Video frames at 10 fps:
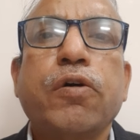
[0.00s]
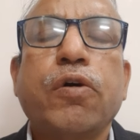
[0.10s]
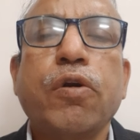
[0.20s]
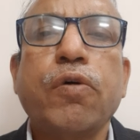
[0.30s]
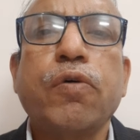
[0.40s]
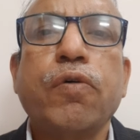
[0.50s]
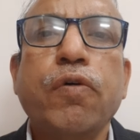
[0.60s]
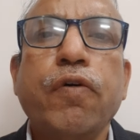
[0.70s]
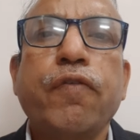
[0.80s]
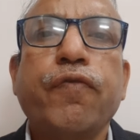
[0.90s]

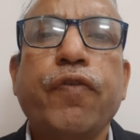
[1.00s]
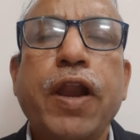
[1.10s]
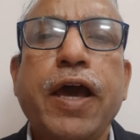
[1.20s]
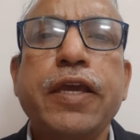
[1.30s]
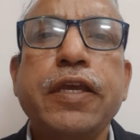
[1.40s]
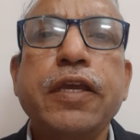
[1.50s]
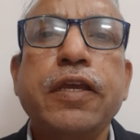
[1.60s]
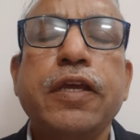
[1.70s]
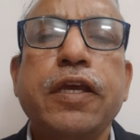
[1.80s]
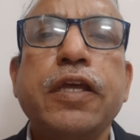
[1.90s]
crow
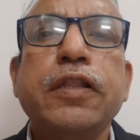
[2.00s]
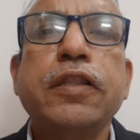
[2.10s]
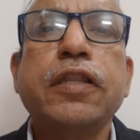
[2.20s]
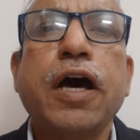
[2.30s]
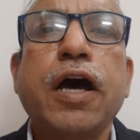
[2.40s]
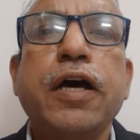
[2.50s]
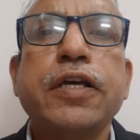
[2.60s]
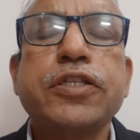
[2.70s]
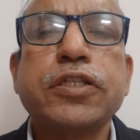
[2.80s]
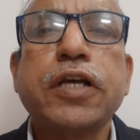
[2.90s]
fly in the
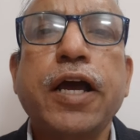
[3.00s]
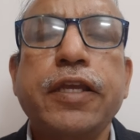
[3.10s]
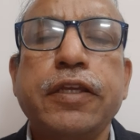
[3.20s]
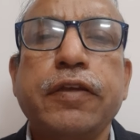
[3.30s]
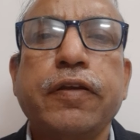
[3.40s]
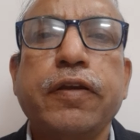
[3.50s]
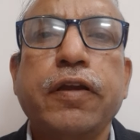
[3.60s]
sky.